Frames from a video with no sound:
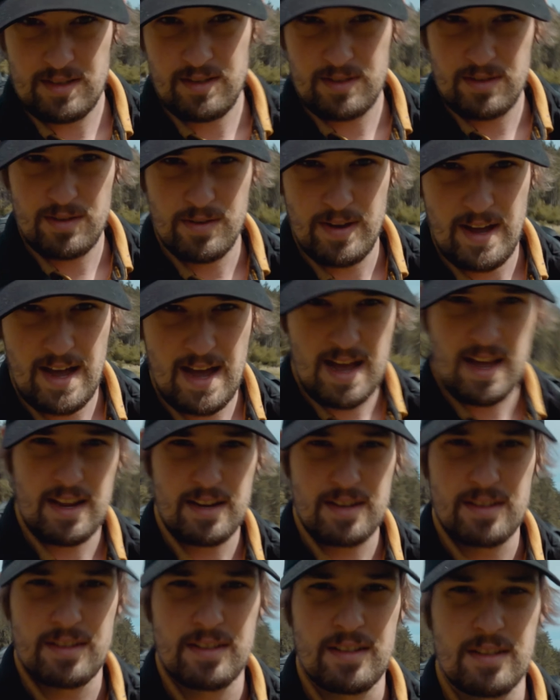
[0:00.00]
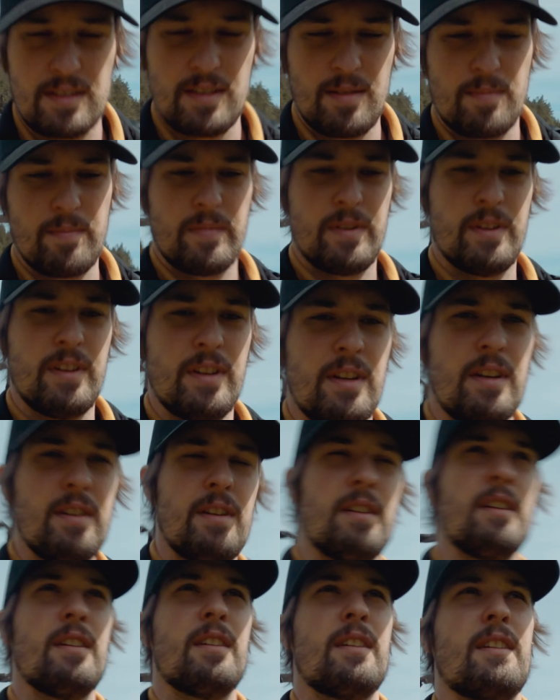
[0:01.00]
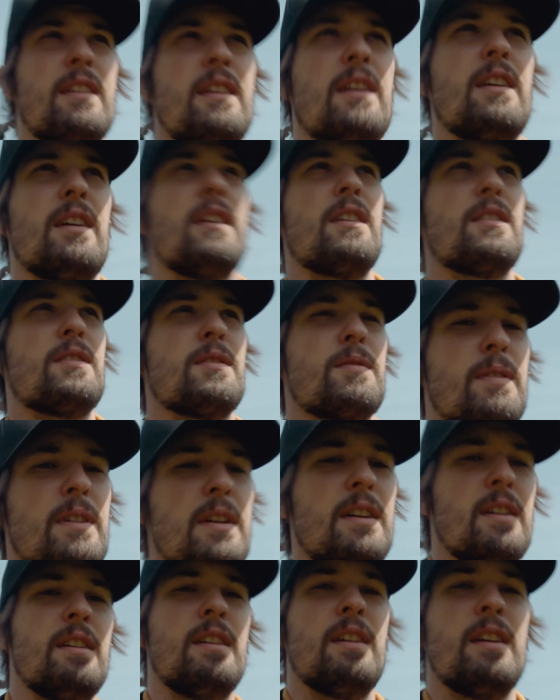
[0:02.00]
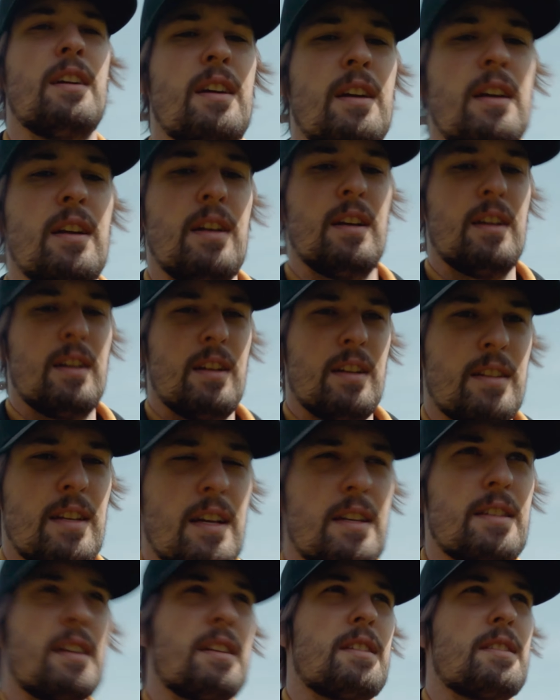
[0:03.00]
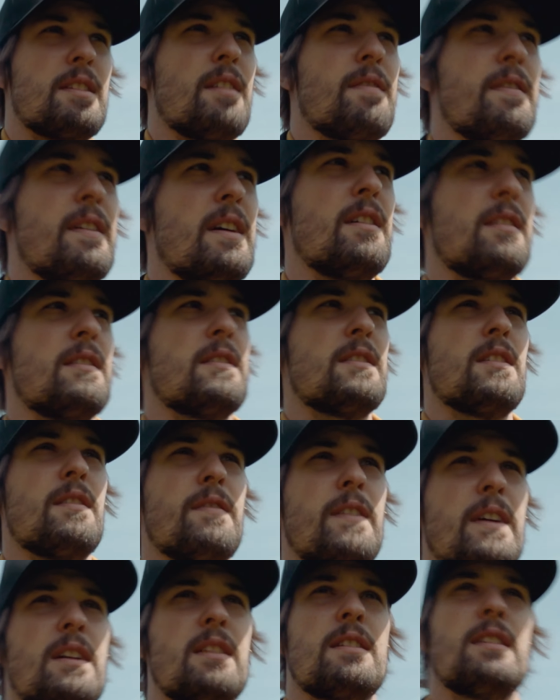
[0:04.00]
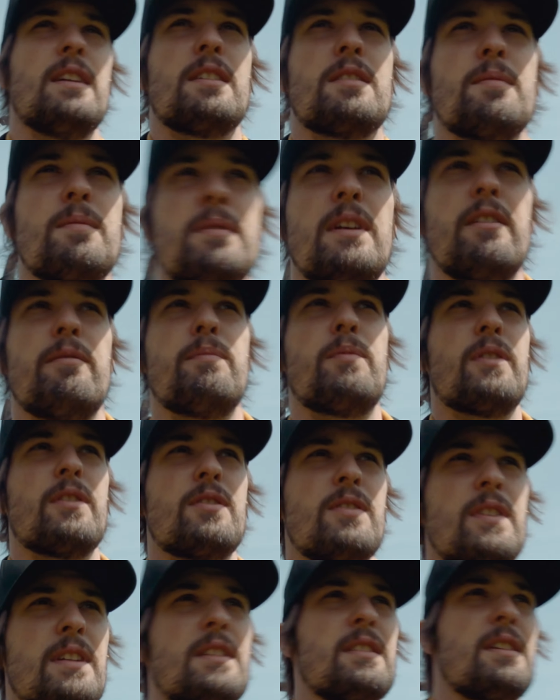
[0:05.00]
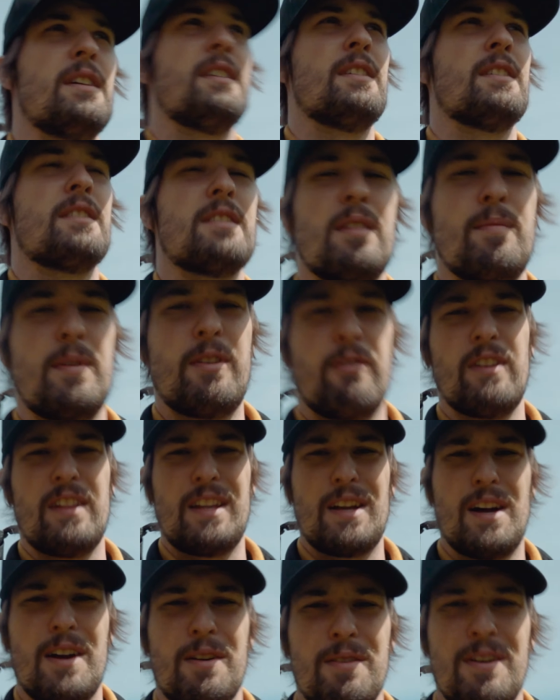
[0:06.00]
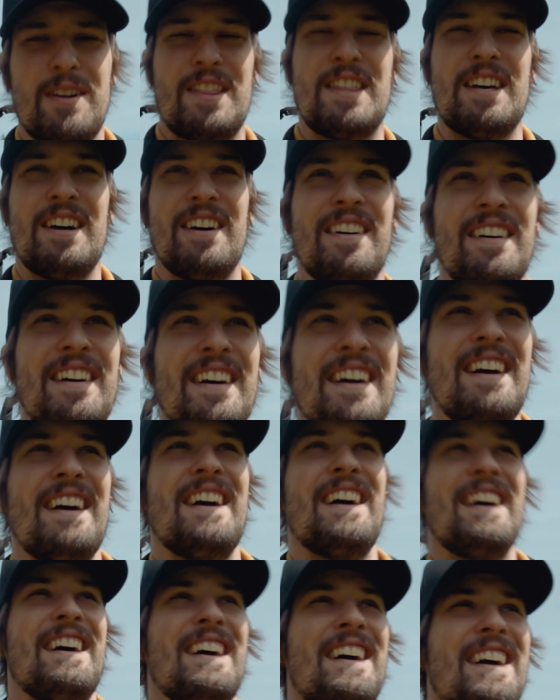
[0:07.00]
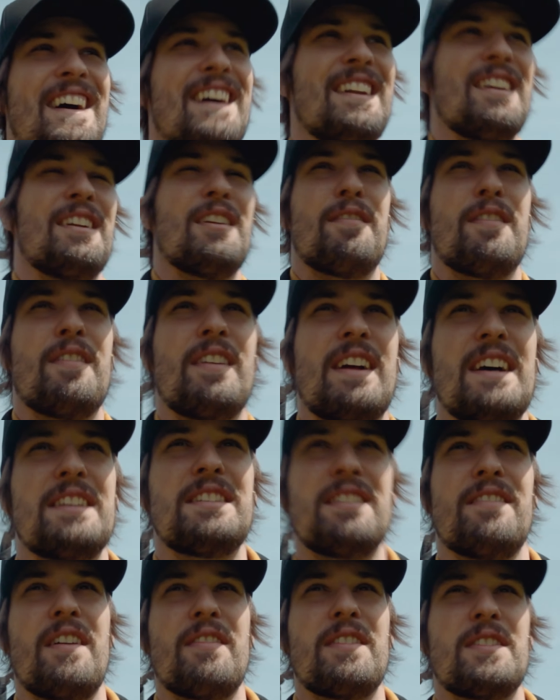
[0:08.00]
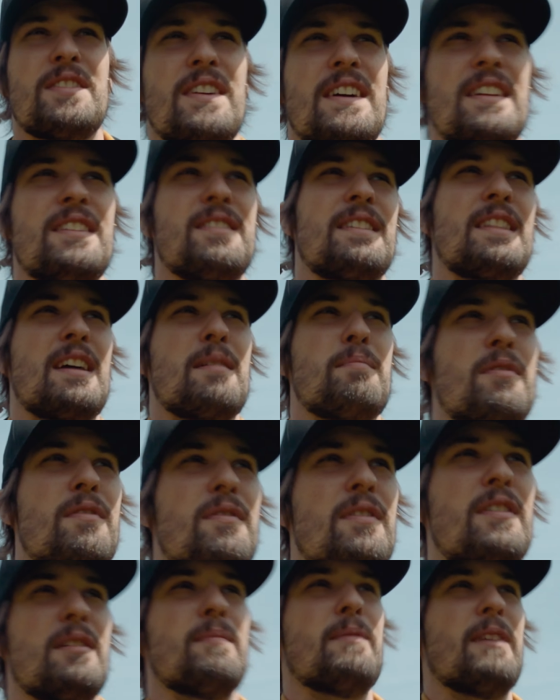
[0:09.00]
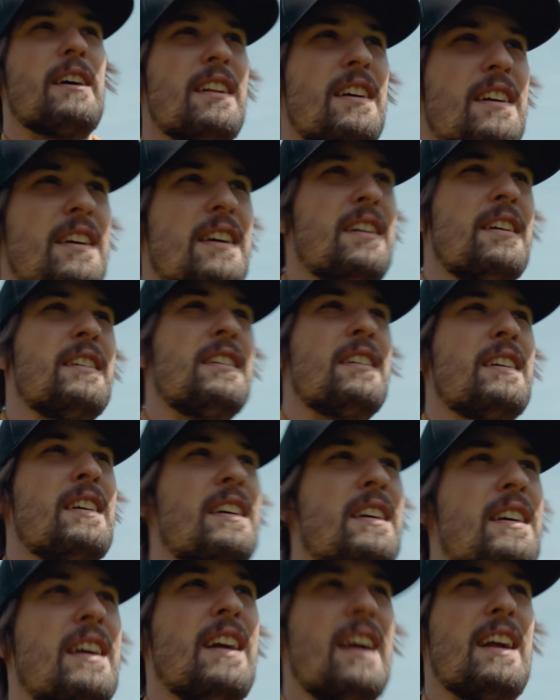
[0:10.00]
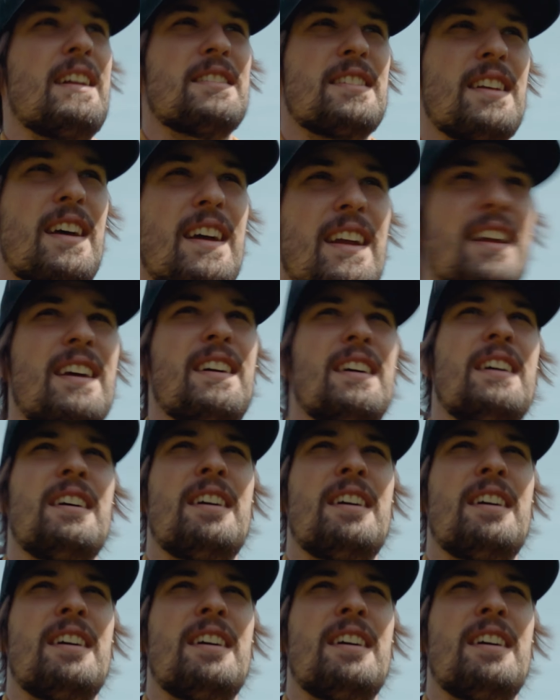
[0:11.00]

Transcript: new hat and some gear. I just want to test that stuff out and see if I can take some self-portraits. It's going to be really awkward though. Don't know if you guys have ever tried doing that before, but it's like,